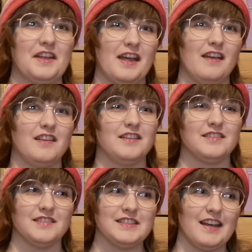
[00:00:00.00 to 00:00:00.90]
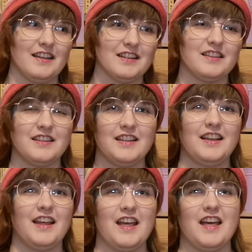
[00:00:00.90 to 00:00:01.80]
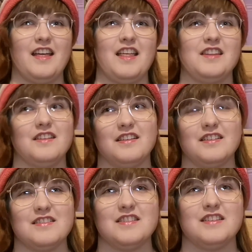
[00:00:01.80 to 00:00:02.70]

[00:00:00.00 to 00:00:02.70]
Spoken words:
and death and